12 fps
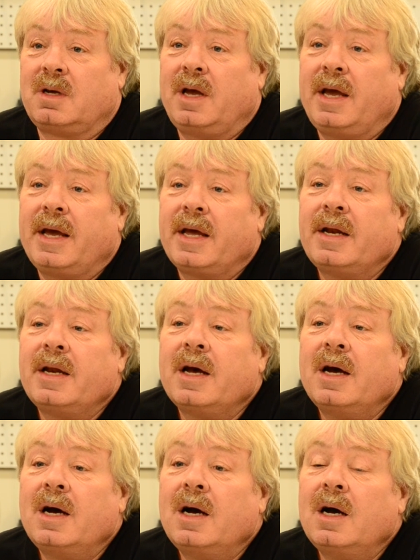
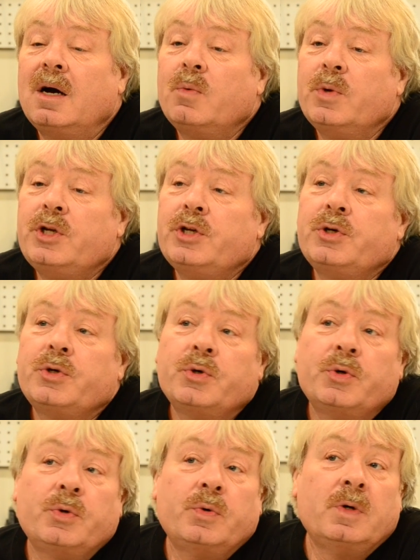And we
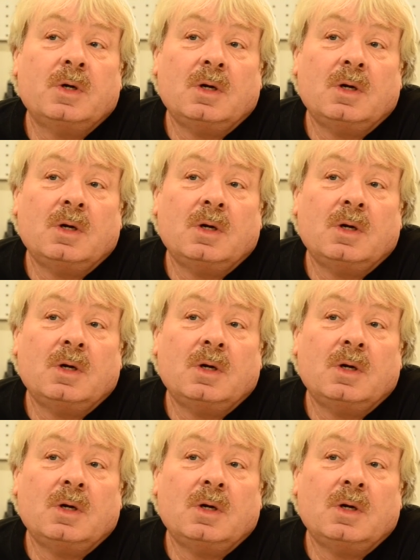do,